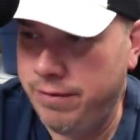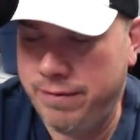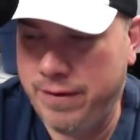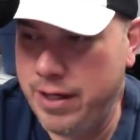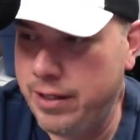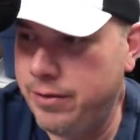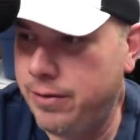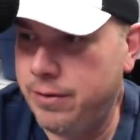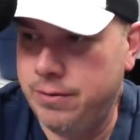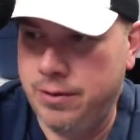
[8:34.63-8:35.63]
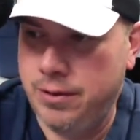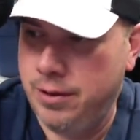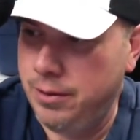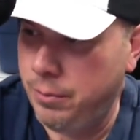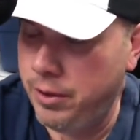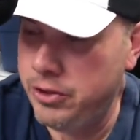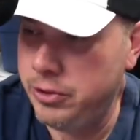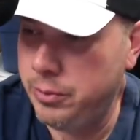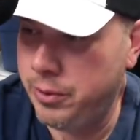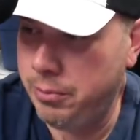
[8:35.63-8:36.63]
faith,
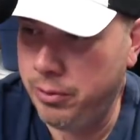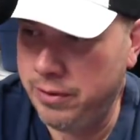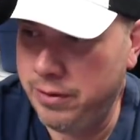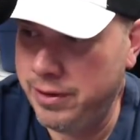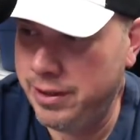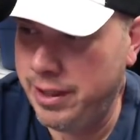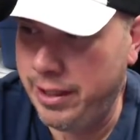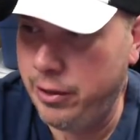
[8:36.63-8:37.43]
religion you want to believe in.